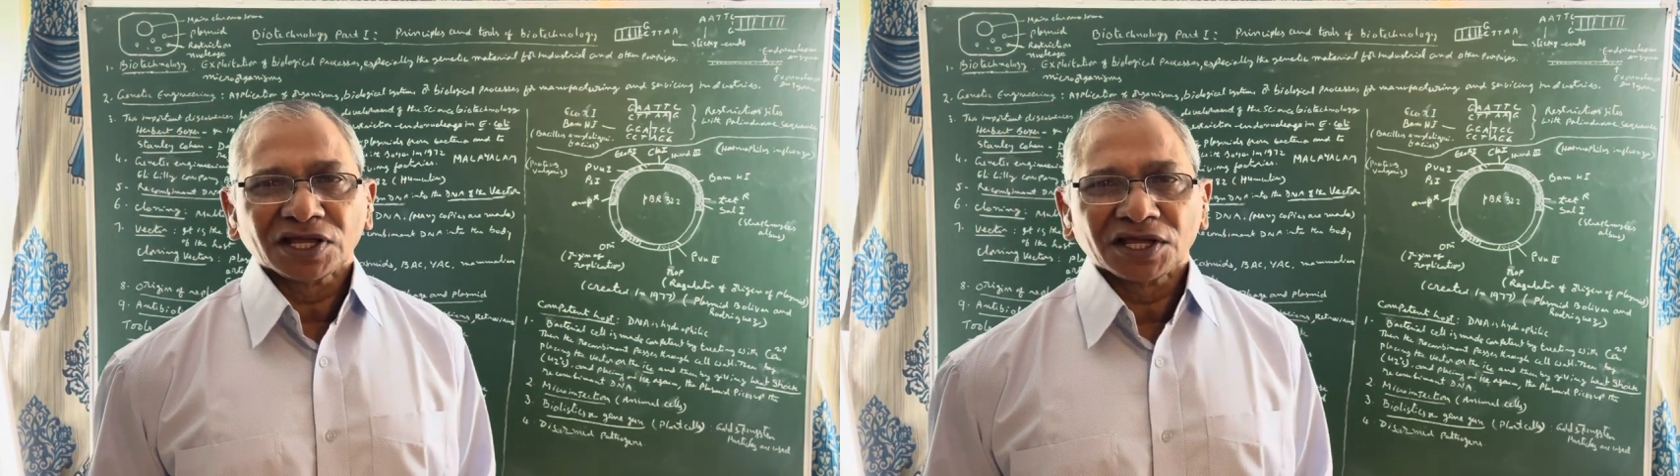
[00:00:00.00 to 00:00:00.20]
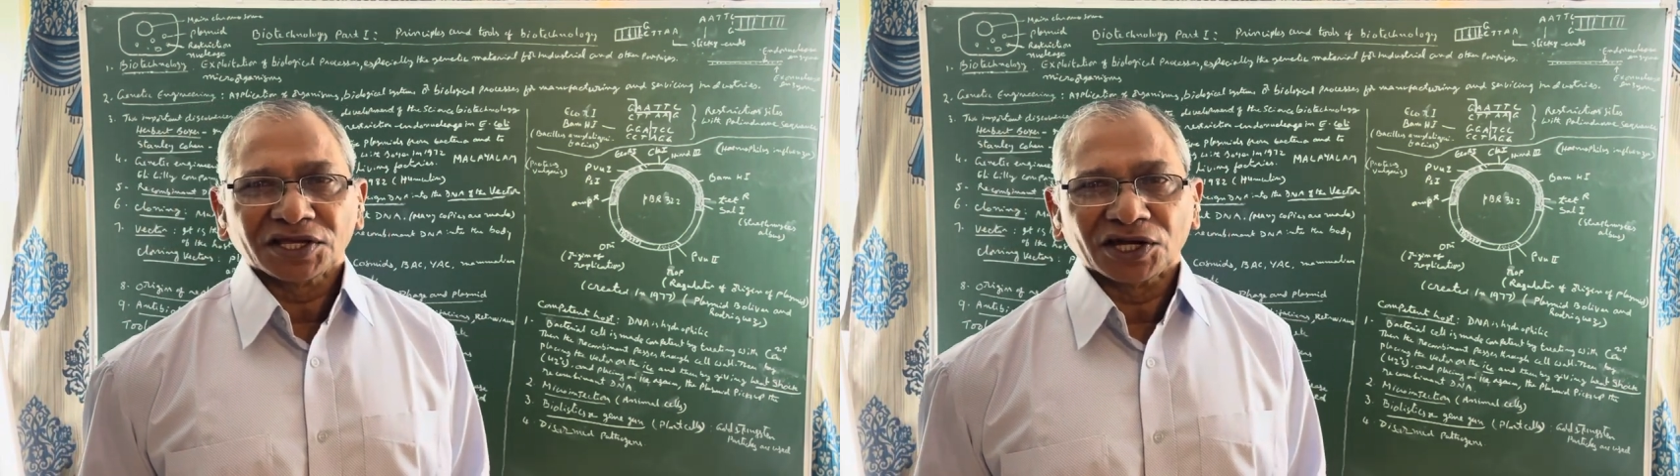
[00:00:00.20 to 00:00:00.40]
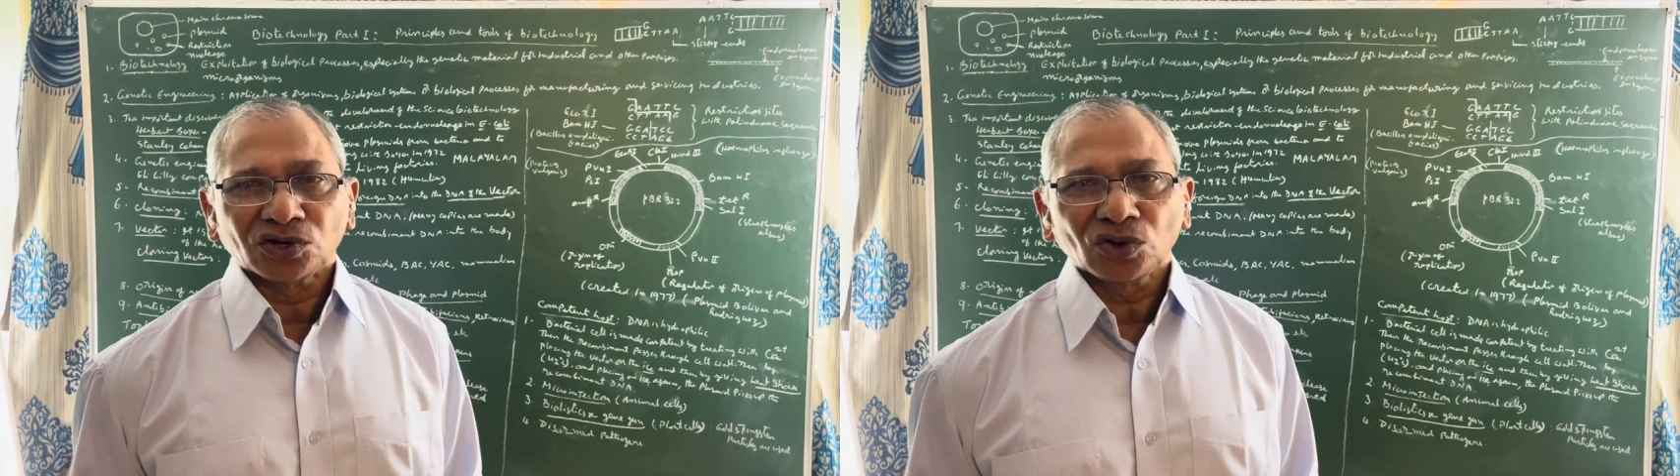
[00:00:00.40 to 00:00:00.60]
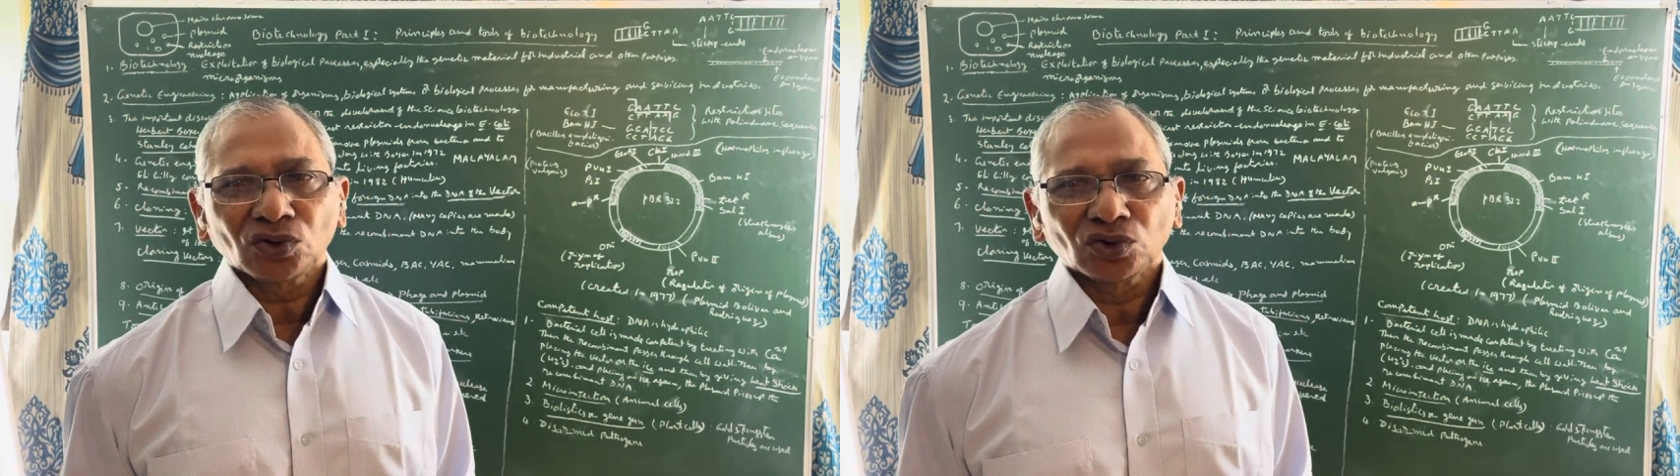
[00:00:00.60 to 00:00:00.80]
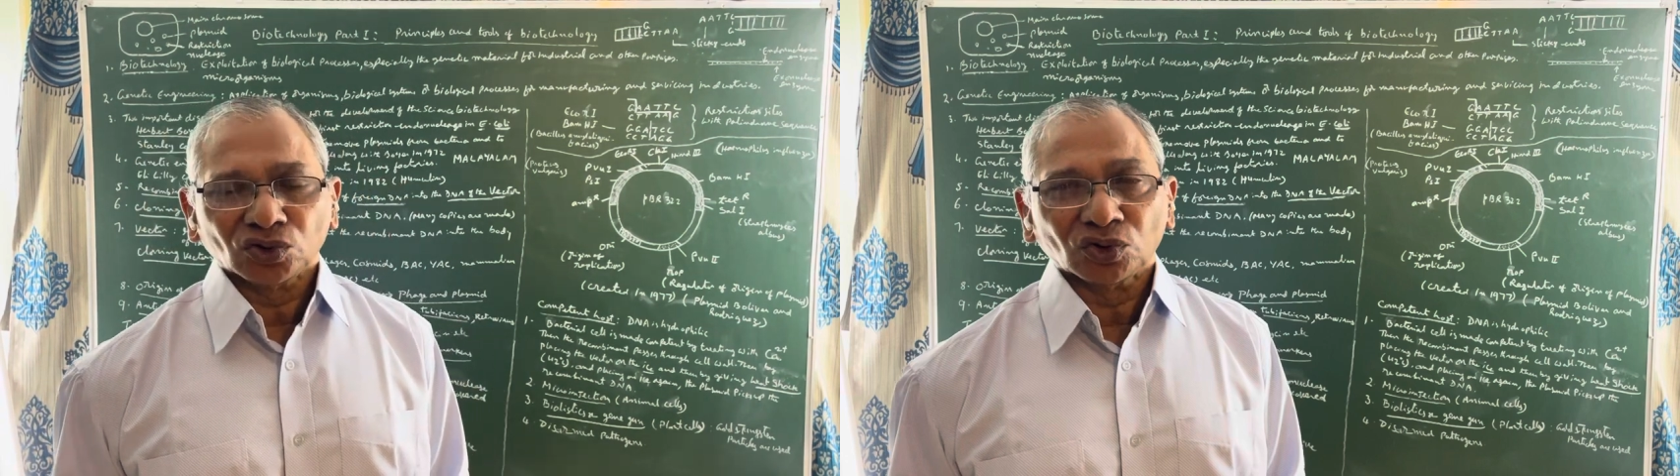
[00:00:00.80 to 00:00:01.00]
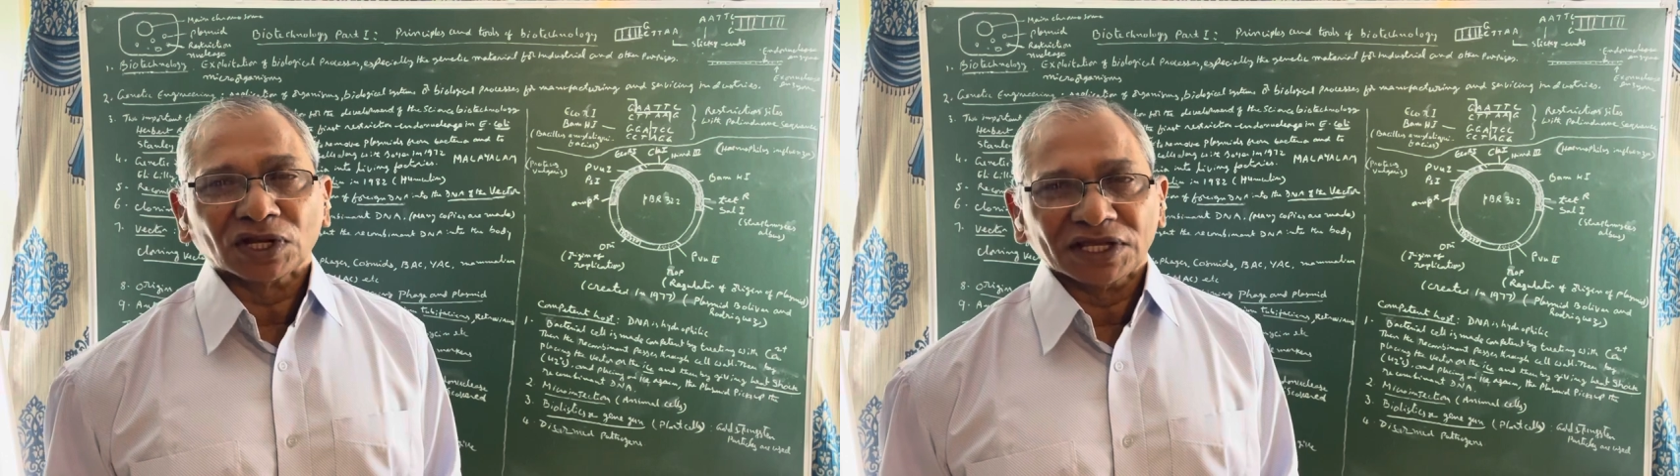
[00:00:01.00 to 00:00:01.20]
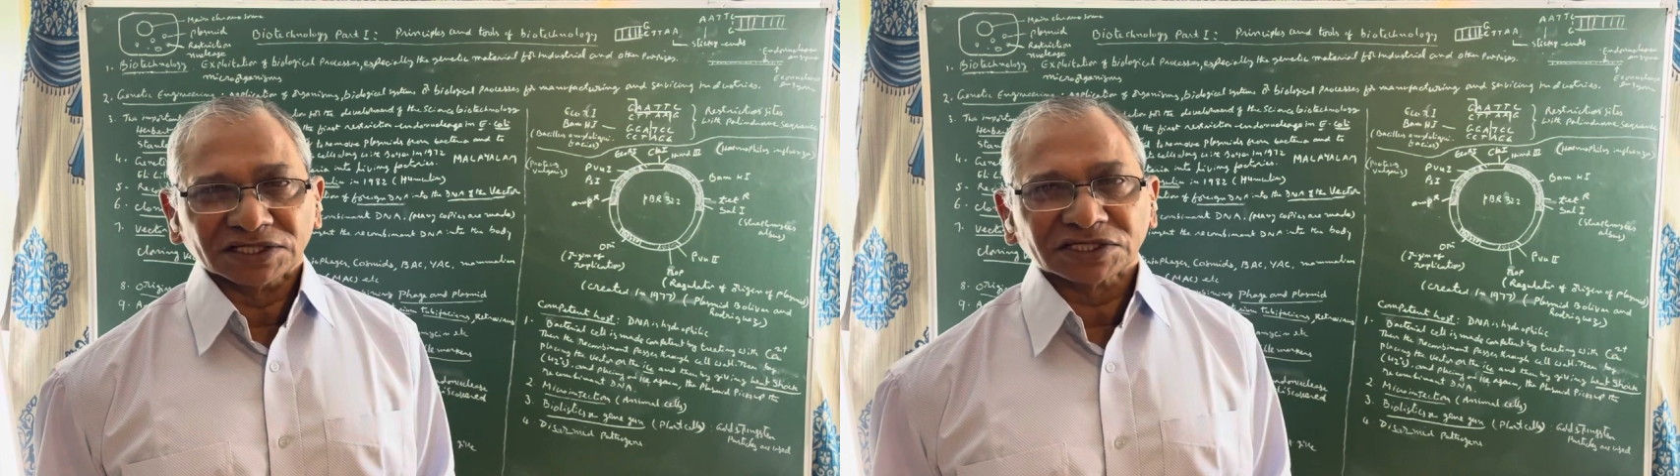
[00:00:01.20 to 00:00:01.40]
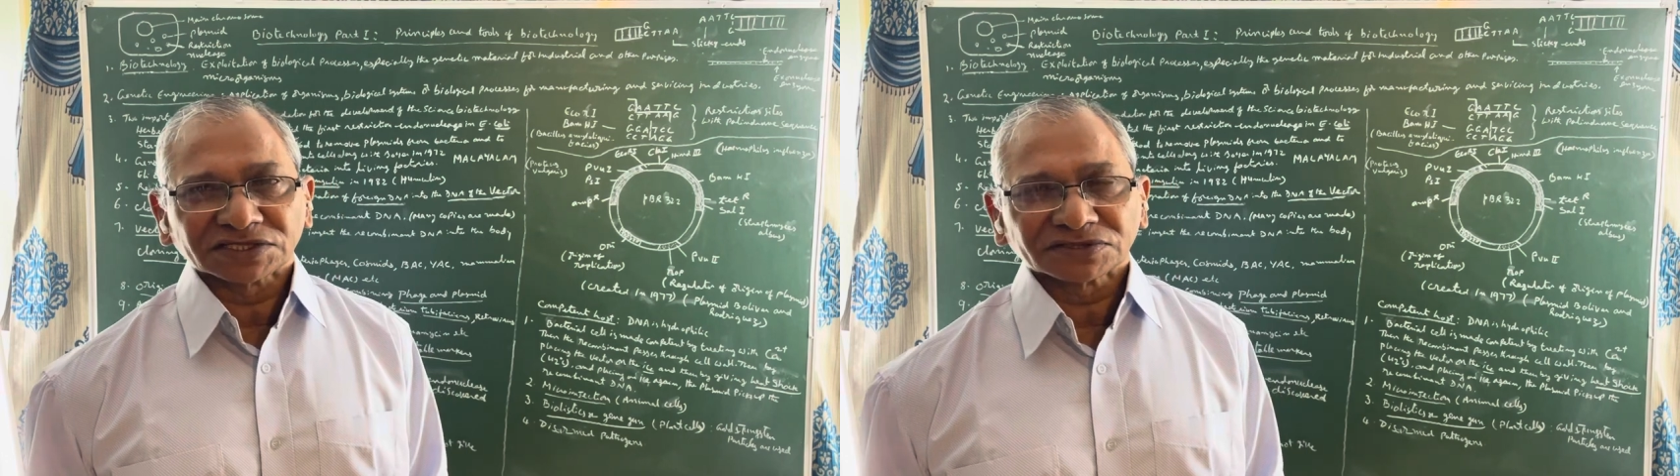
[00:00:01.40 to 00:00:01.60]

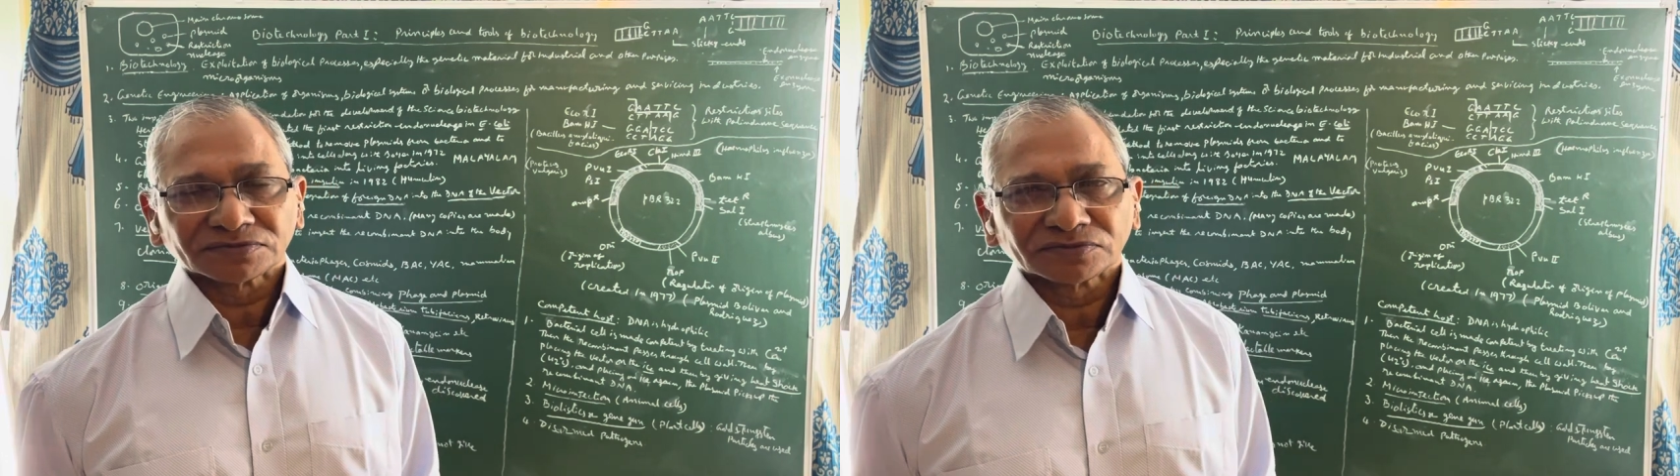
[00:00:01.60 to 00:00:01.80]
endonucleases.